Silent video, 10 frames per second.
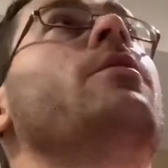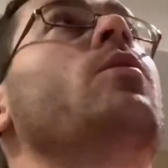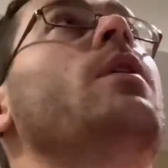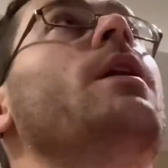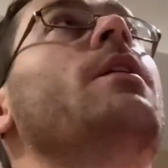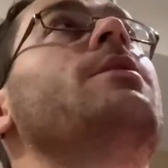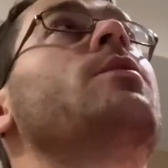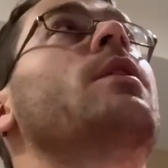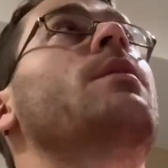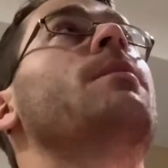one I like to
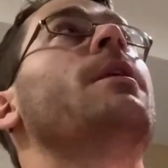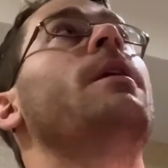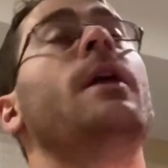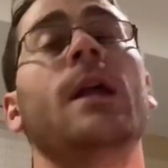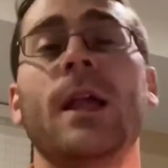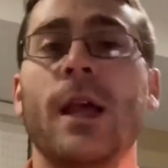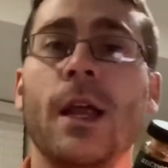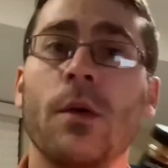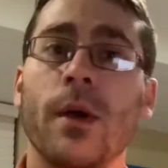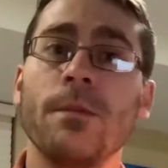recommend.
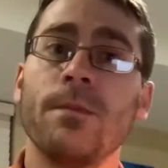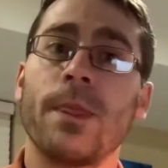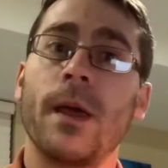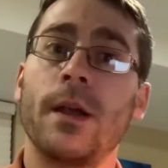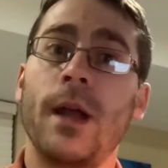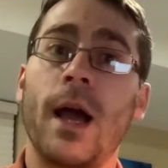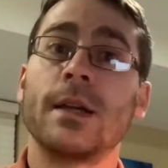Anyway, anCnoc